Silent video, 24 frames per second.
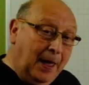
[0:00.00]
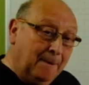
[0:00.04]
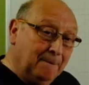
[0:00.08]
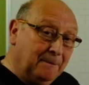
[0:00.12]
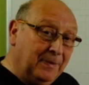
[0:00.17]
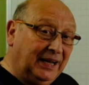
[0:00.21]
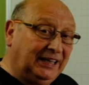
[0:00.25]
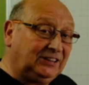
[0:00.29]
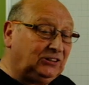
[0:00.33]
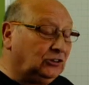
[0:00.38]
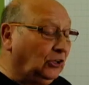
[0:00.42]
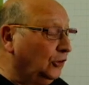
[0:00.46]

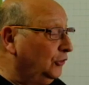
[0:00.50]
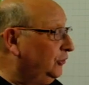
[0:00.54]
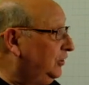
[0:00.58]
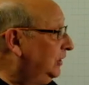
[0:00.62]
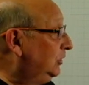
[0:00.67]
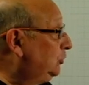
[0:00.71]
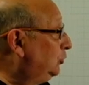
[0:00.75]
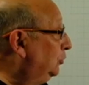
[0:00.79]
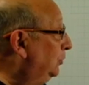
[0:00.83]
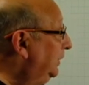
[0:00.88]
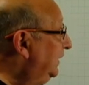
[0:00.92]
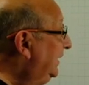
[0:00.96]
Based on
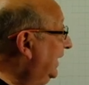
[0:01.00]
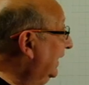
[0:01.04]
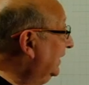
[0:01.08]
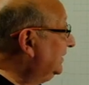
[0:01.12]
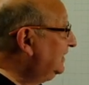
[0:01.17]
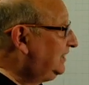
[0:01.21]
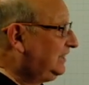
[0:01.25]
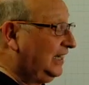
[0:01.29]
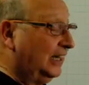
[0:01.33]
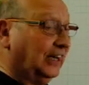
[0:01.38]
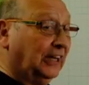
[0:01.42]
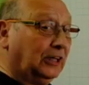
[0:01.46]
this, we can
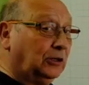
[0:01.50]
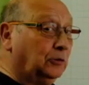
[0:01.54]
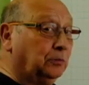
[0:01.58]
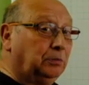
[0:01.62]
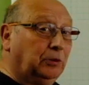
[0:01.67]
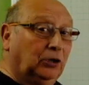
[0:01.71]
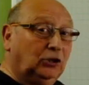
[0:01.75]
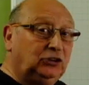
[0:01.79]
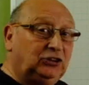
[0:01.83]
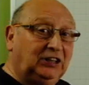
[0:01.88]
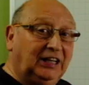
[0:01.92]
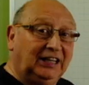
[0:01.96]
select
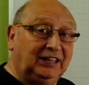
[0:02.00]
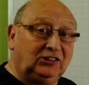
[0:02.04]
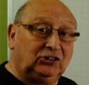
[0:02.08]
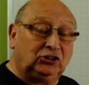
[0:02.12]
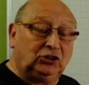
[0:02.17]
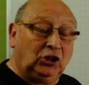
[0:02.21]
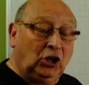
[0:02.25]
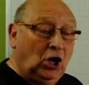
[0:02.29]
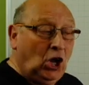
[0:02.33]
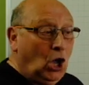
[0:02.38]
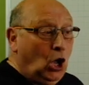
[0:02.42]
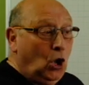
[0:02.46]

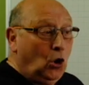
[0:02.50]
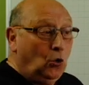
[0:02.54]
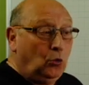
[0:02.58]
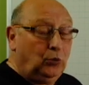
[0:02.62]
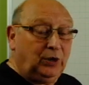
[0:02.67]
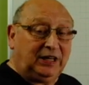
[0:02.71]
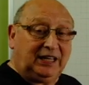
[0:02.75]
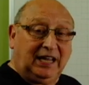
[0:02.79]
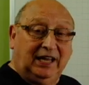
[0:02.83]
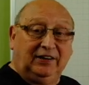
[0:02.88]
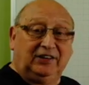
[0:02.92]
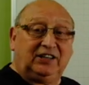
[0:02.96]
projects,
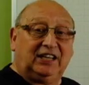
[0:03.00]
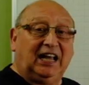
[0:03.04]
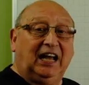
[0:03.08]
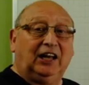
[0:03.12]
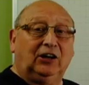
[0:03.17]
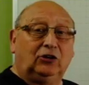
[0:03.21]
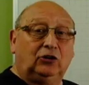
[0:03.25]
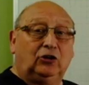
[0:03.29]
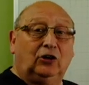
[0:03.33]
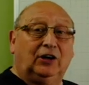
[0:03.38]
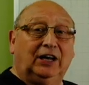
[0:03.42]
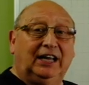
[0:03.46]
we can
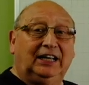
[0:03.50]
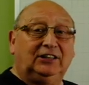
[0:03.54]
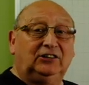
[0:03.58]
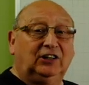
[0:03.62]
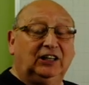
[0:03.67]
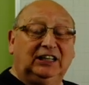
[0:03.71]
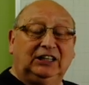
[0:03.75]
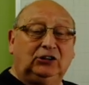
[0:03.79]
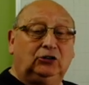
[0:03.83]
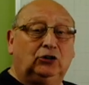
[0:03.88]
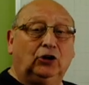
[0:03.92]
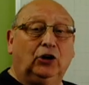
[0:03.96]
calculate the
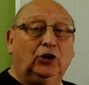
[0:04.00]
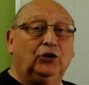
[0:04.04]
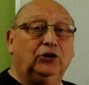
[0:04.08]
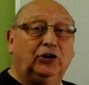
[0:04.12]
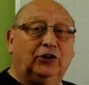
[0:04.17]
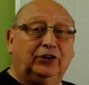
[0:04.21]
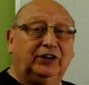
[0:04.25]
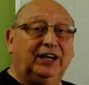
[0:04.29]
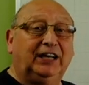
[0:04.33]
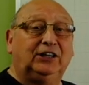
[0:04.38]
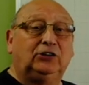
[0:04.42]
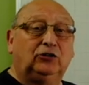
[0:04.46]

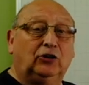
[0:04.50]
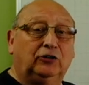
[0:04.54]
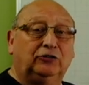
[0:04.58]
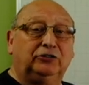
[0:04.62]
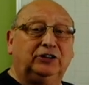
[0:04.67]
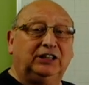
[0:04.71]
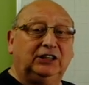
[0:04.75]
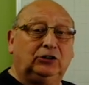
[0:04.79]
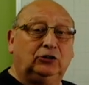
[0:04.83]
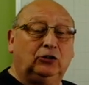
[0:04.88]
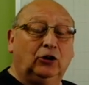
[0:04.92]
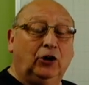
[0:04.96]
internal rate of
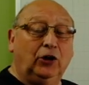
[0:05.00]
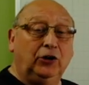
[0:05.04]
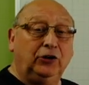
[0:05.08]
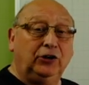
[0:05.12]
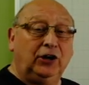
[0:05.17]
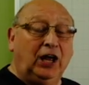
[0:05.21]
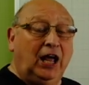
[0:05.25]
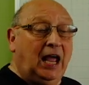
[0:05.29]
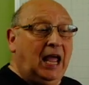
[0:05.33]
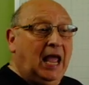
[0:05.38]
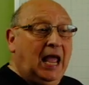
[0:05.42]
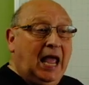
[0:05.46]

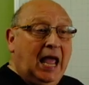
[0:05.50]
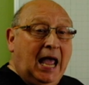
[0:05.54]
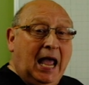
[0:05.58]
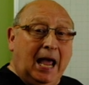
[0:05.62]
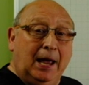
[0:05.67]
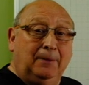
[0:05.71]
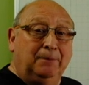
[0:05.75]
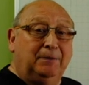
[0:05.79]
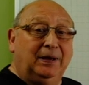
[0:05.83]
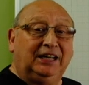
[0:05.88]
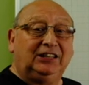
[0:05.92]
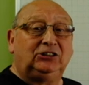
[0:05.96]
return,
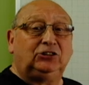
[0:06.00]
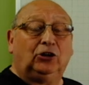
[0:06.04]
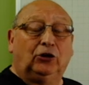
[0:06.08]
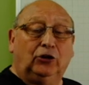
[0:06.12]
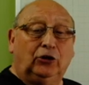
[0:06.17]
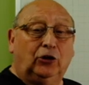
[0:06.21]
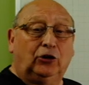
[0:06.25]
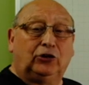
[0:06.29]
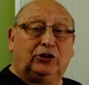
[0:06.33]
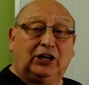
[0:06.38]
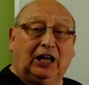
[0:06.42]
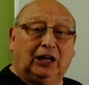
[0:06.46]
and based on
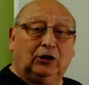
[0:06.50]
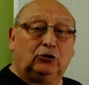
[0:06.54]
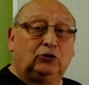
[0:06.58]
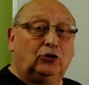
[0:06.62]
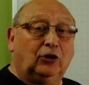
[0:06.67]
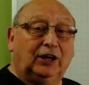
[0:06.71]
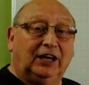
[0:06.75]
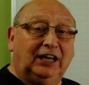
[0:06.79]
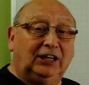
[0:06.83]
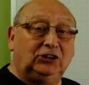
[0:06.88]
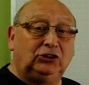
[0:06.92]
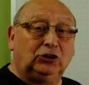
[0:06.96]
our
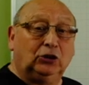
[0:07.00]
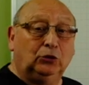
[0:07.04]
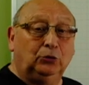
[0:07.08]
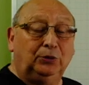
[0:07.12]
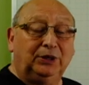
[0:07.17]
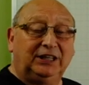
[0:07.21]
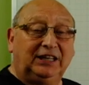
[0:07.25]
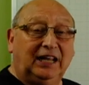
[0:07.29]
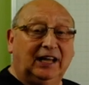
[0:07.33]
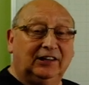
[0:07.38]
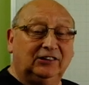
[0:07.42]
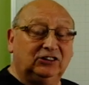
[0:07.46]
calculation,
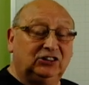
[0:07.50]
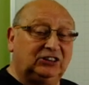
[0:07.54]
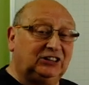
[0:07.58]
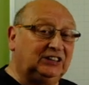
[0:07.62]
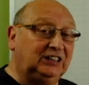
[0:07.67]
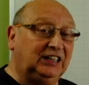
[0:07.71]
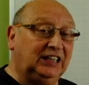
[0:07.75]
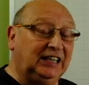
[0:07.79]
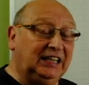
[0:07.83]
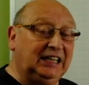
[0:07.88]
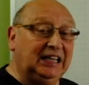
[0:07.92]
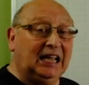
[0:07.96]
we can
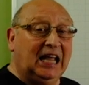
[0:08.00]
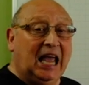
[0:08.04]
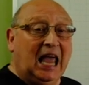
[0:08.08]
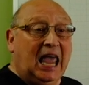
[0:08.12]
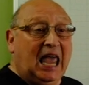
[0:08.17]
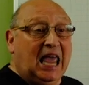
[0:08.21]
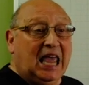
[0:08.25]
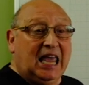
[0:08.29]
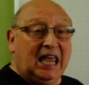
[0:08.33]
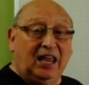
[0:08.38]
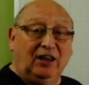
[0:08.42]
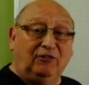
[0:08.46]
see
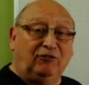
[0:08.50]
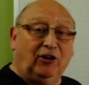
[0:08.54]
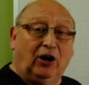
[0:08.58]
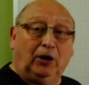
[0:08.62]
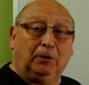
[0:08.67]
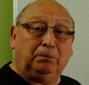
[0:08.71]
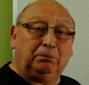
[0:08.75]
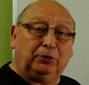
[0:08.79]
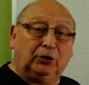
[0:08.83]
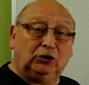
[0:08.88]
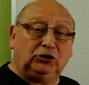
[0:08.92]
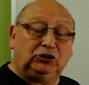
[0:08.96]
if
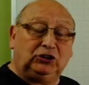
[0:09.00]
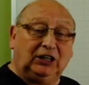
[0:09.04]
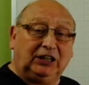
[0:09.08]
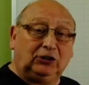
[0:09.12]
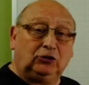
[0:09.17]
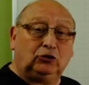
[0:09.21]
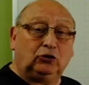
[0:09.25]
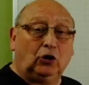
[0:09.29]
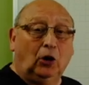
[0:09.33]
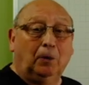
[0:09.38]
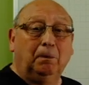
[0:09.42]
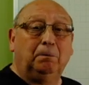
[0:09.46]
our
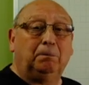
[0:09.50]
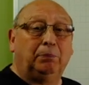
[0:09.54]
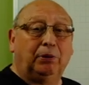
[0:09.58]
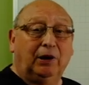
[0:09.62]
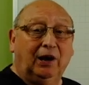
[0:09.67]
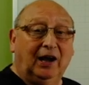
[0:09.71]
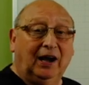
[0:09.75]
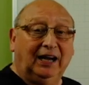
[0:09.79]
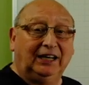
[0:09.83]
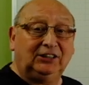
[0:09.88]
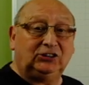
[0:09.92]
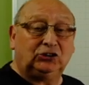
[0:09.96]
project
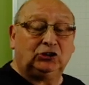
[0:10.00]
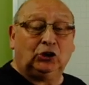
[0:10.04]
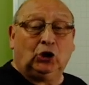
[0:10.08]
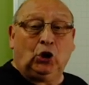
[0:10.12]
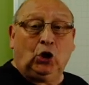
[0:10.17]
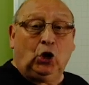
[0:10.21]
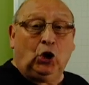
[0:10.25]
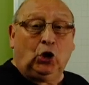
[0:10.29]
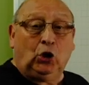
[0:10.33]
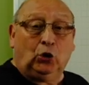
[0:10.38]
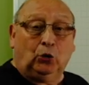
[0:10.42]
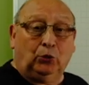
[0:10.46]

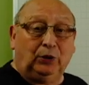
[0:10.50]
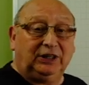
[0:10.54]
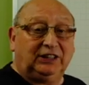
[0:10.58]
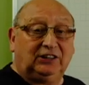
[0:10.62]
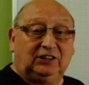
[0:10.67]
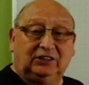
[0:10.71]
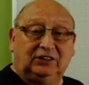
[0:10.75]
complies with